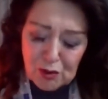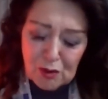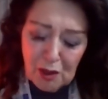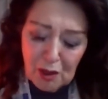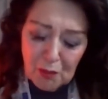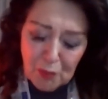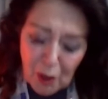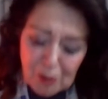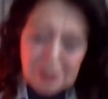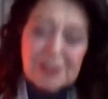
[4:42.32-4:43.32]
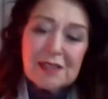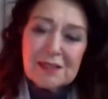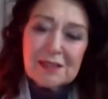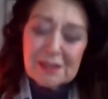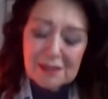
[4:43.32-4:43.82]
a, a
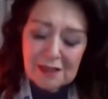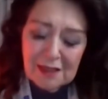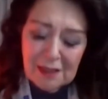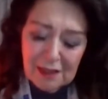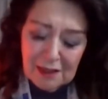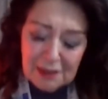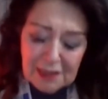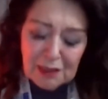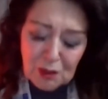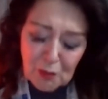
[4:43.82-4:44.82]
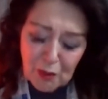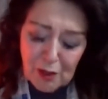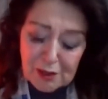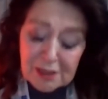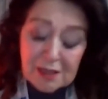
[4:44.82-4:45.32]
process, a legal
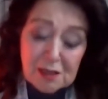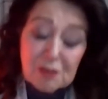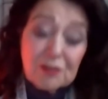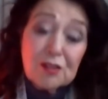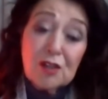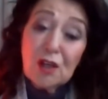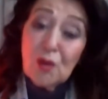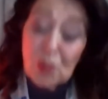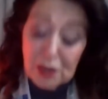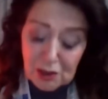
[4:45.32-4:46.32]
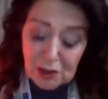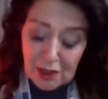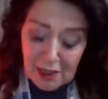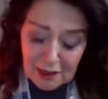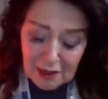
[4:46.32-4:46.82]
process, according to
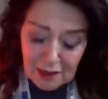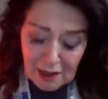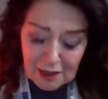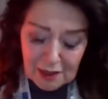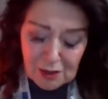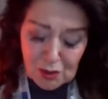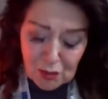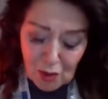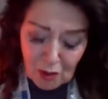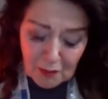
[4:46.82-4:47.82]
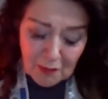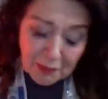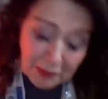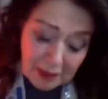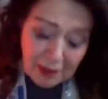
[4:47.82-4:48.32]
halacha is wrong.
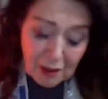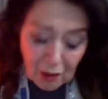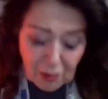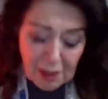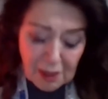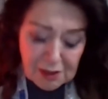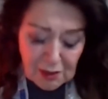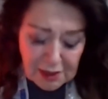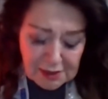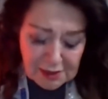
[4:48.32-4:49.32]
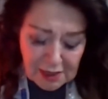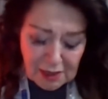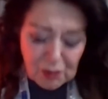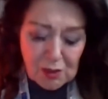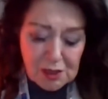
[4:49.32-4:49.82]
All right, so let's say
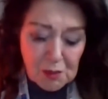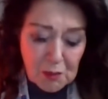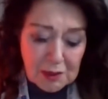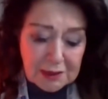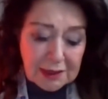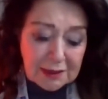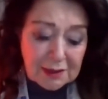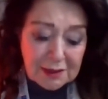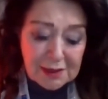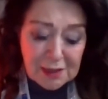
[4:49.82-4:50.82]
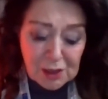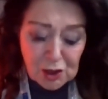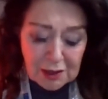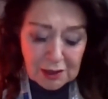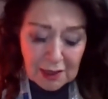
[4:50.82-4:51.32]
it was a political
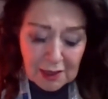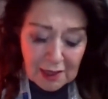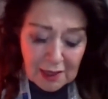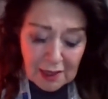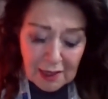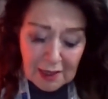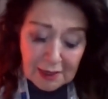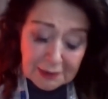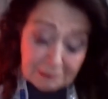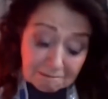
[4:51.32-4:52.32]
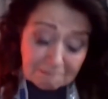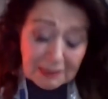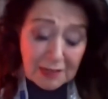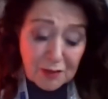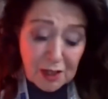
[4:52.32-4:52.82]
decision, and
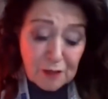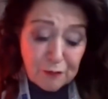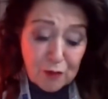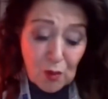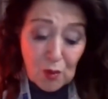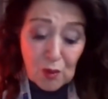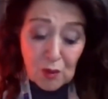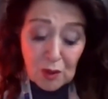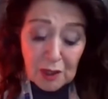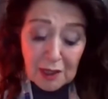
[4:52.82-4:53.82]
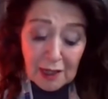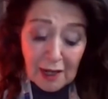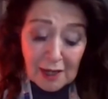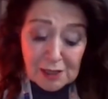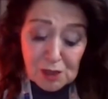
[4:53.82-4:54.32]
therefore,
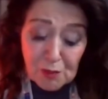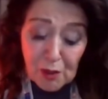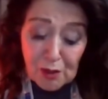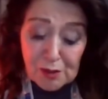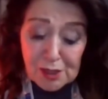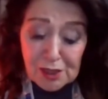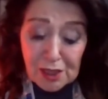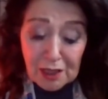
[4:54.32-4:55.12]
I suppose